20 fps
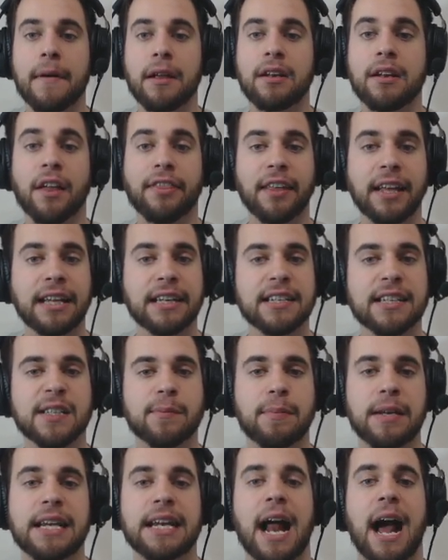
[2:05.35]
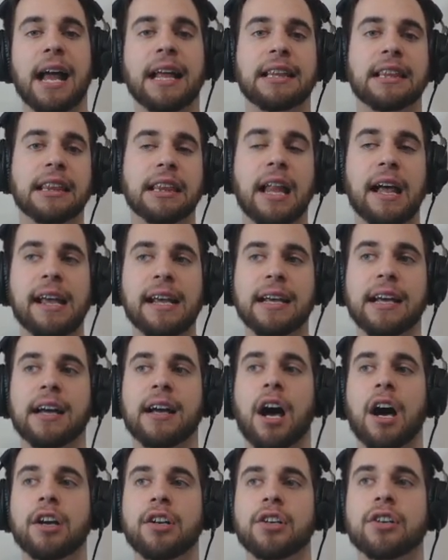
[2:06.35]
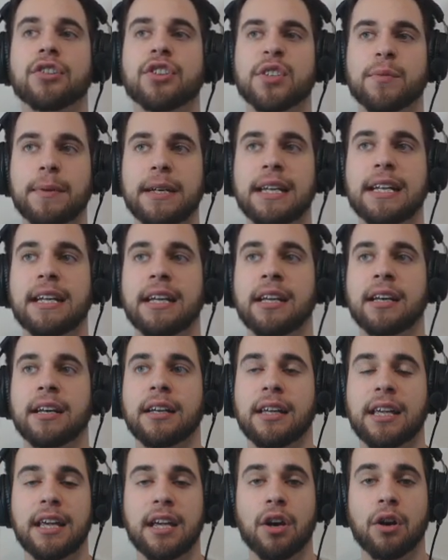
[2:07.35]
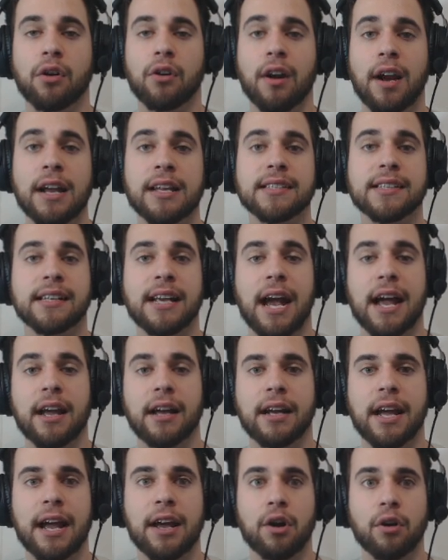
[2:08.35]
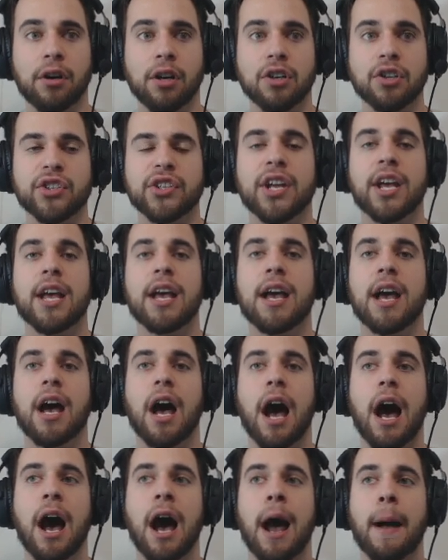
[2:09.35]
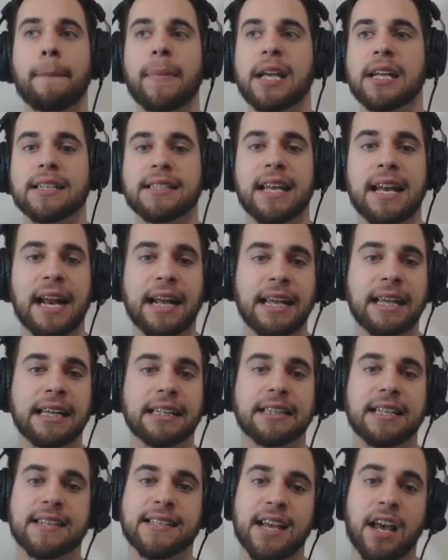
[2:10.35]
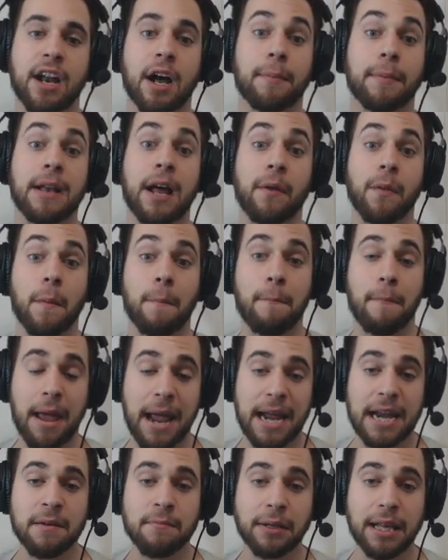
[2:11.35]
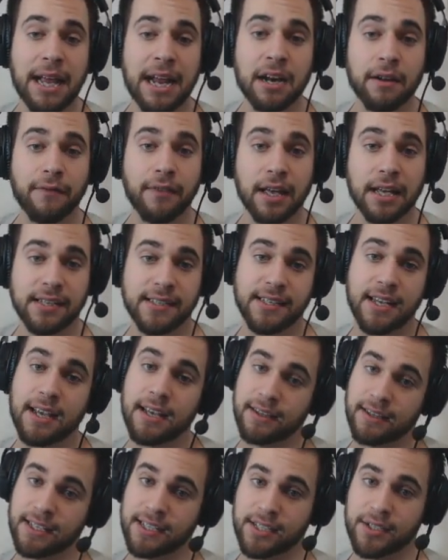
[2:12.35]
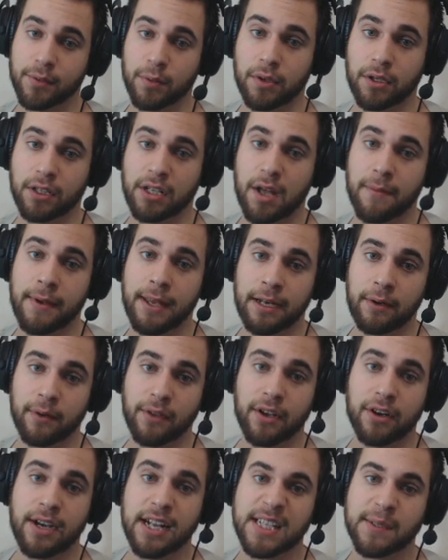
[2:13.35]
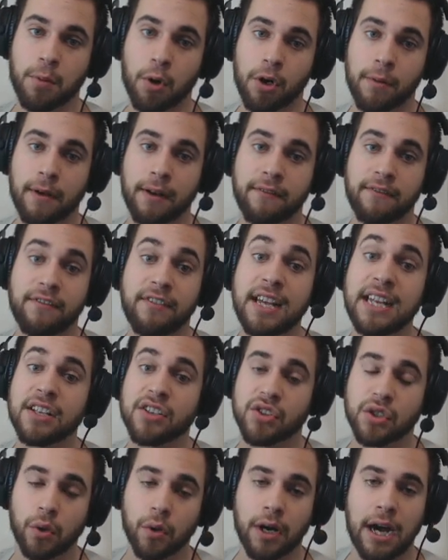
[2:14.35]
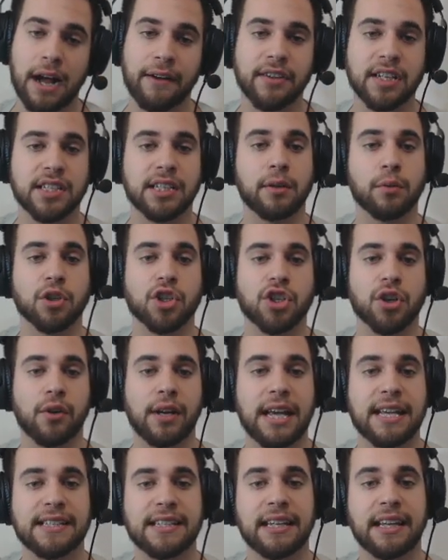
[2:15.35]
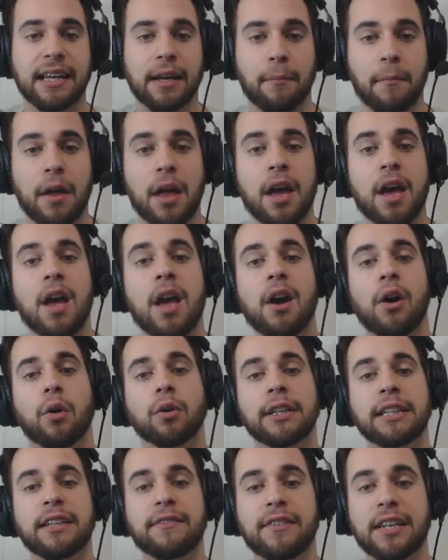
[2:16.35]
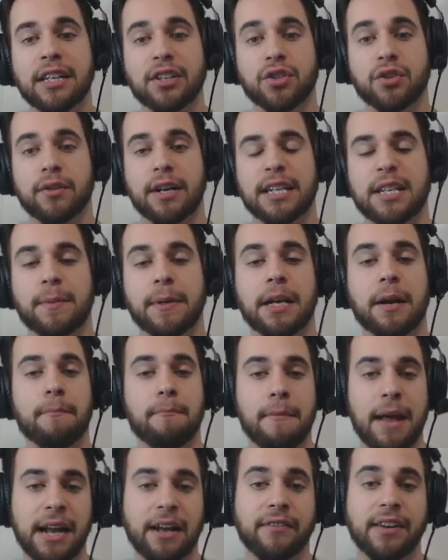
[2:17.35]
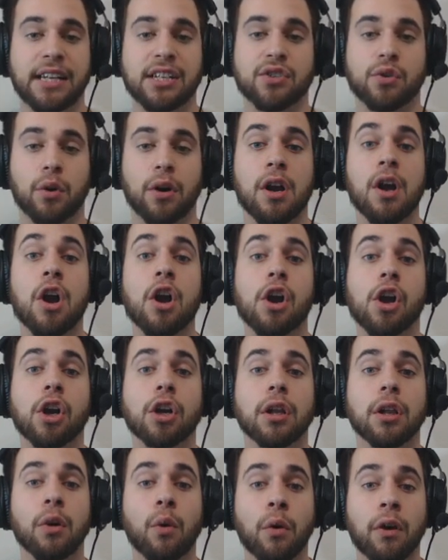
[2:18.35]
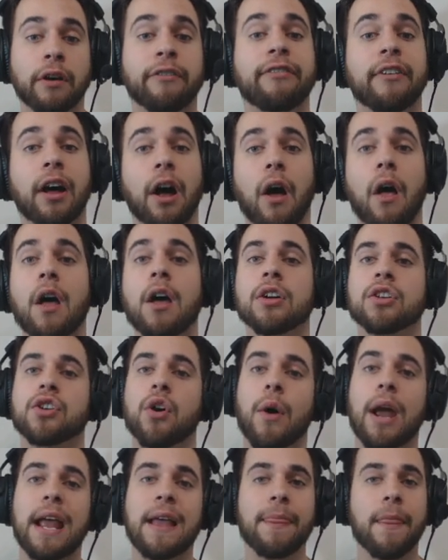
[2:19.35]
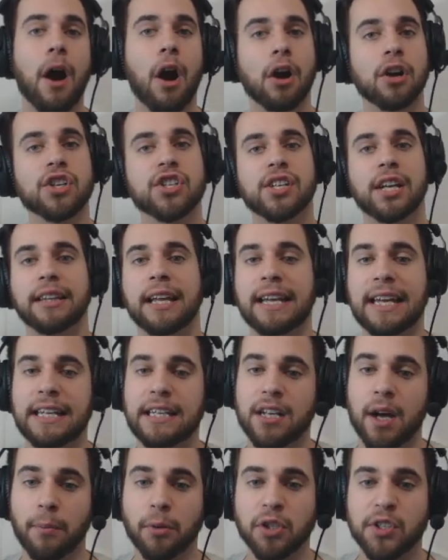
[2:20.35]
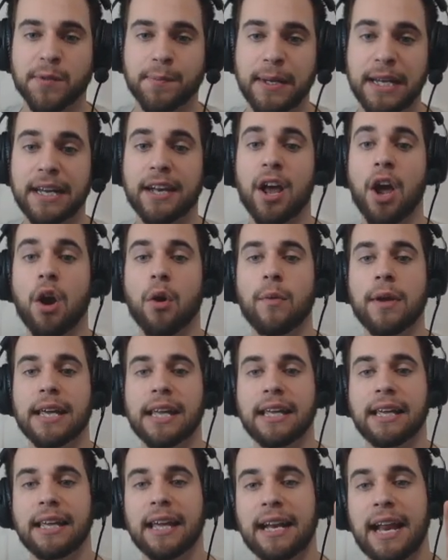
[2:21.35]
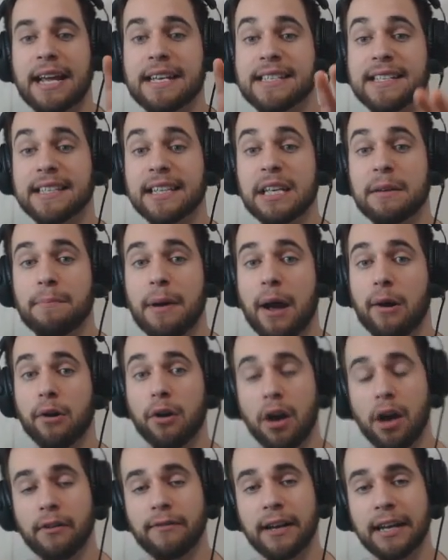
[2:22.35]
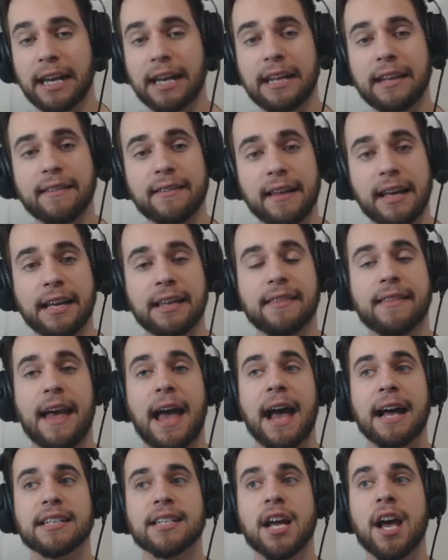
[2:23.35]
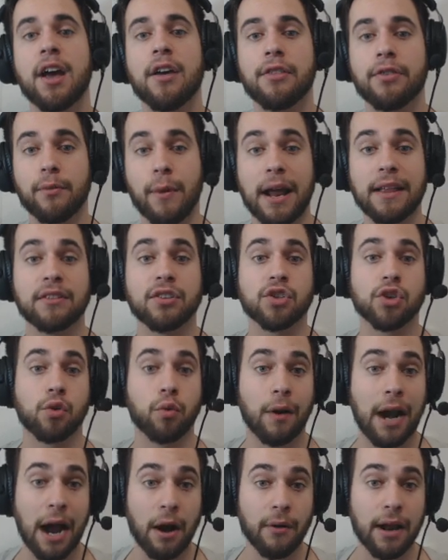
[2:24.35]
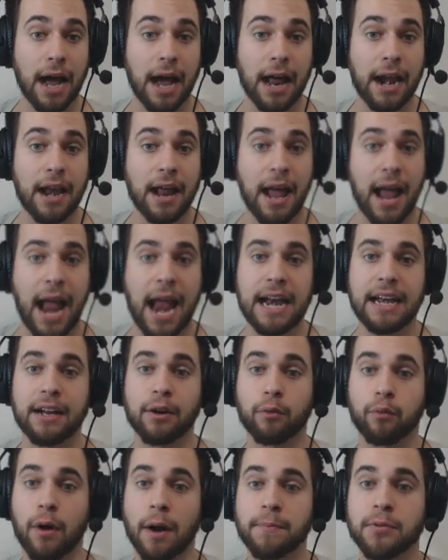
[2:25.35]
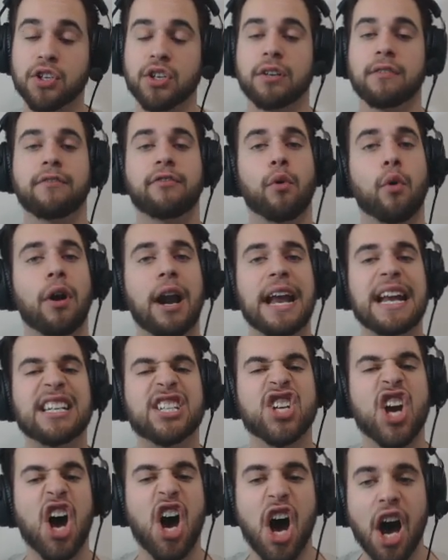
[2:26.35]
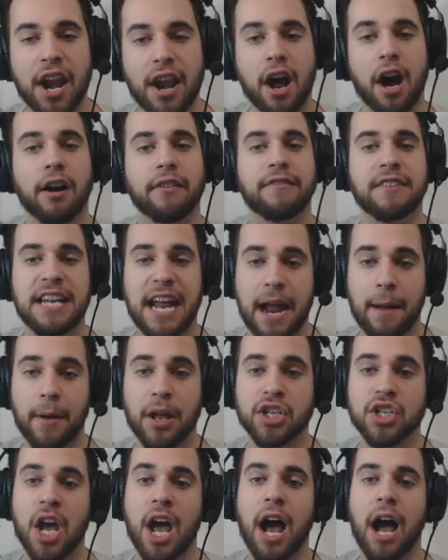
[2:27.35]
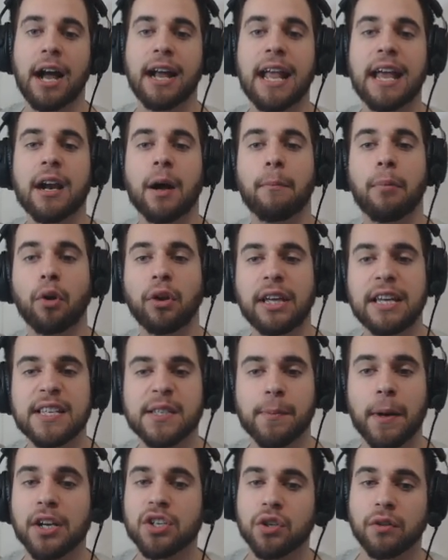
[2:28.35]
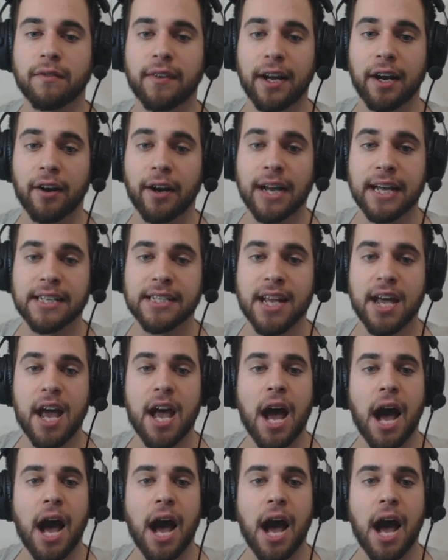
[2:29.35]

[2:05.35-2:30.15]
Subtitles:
Nothing into speed. I'd like underspeeding Kyogres, because then I can get the sun up. Now the main plan of this is where we'll come in with our next Pokemon, Venusaur. Obviously we're showcasing him. Holding the Venusaur to become Mega Venusaur, Chlorophyll. So in the harsh sunlight, he doubles speed. We can get a sleep powder off on anything that threatens Groudon, and Eruption for a ton of damage. Again, a bulky special variant.